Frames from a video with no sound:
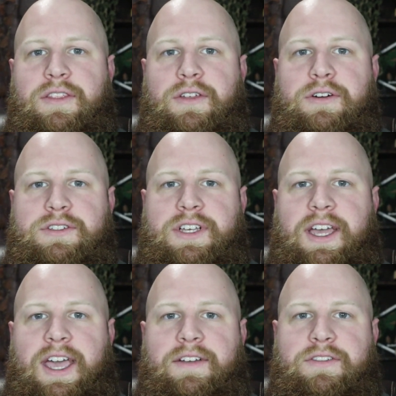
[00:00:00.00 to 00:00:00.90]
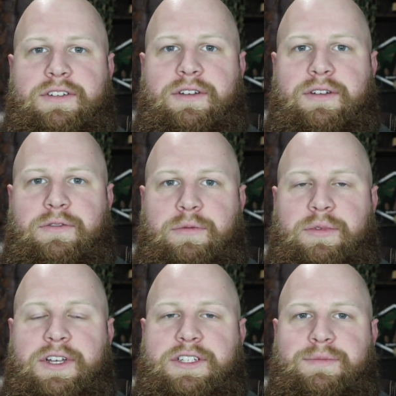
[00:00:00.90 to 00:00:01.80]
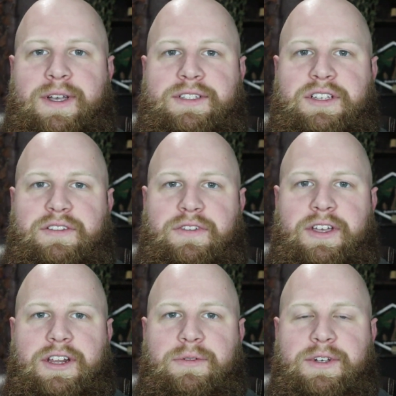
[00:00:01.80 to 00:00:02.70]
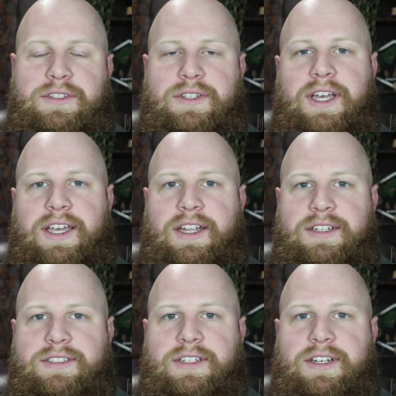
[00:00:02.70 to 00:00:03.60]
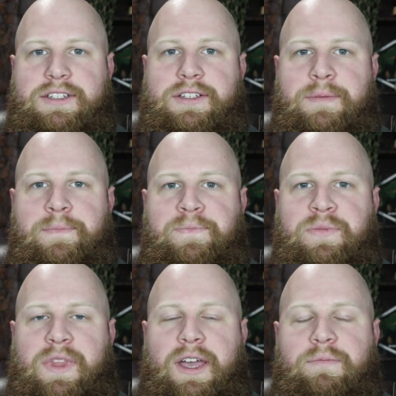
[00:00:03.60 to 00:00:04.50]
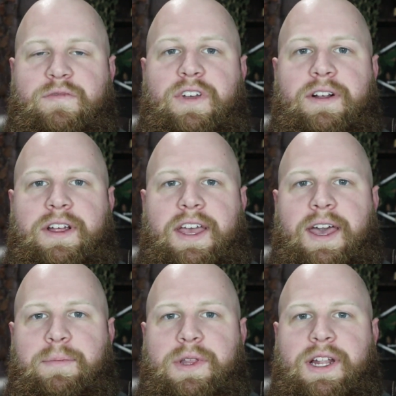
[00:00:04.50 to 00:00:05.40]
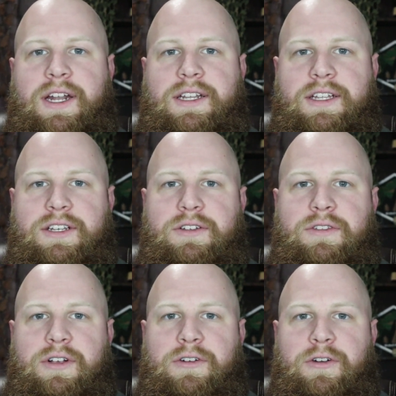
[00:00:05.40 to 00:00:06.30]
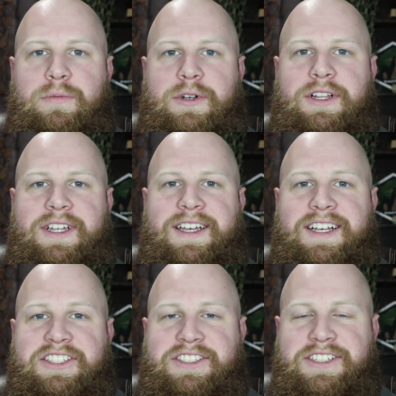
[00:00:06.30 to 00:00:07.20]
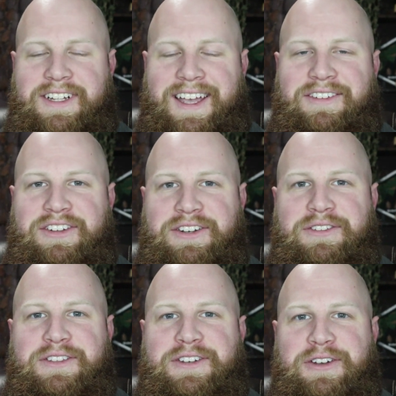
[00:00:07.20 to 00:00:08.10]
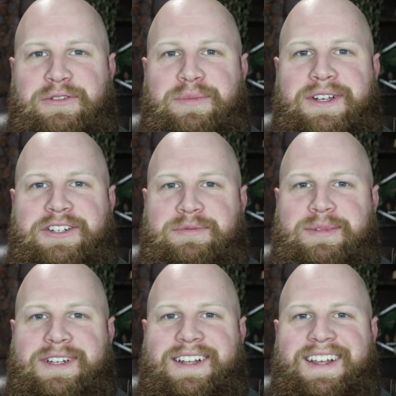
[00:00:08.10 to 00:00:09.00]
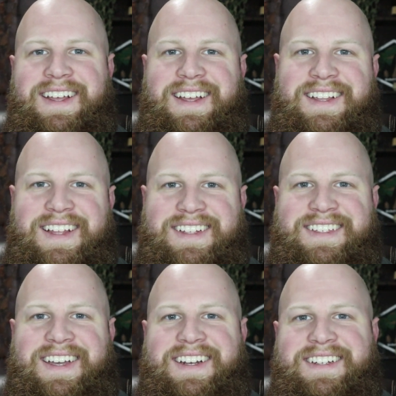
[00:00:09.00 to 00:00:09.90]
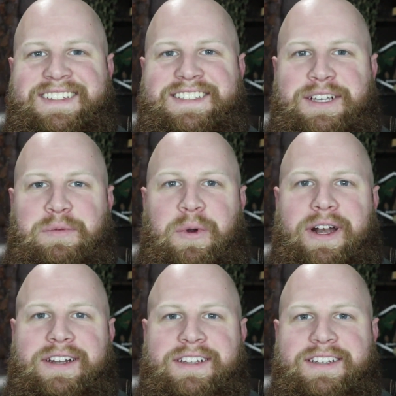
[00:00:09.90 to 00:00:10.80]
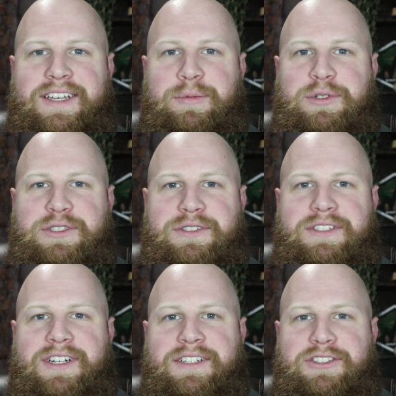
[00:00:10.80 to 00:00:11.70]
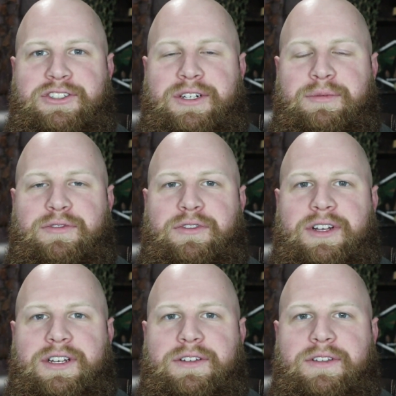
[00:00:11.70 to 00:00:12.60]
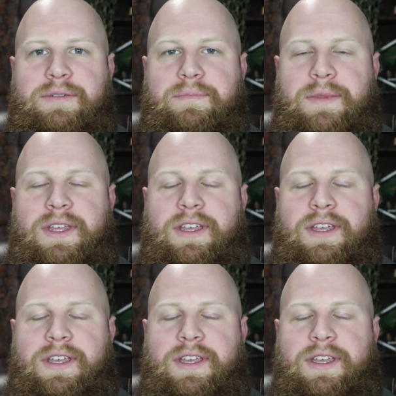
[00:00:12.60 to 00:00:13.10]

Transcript: those I have to replace myself anyway, so that kind of sucks. I'm very happy that I did do the chrome delete. I still have to do the tow mirrors, but that's kind of, I'm waiting to damage those out on the trail before I do them.